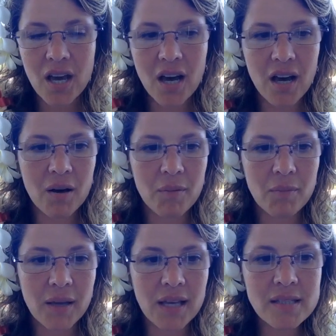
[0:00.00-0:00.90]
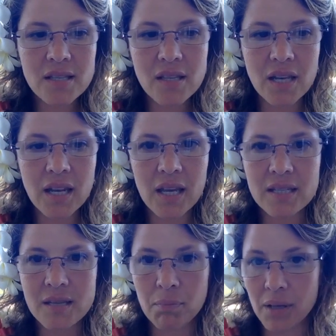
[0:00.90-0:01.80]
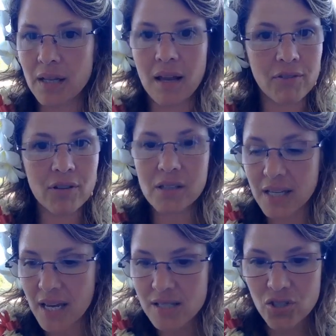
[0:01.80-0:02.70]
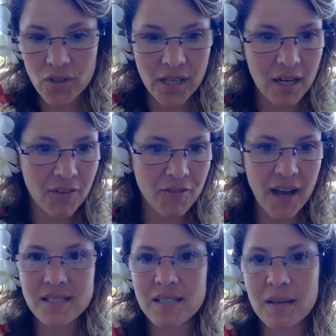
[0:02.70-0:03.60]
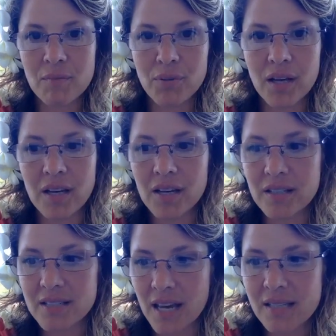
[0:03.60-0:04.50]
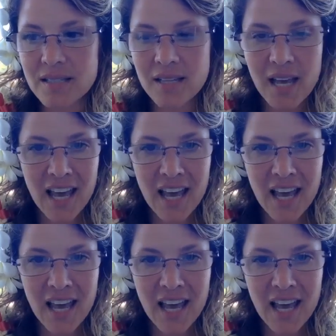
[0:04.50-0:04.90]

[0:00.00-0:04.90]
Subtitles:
Insulin is a blood level, and yes, you can get a fasting blood test.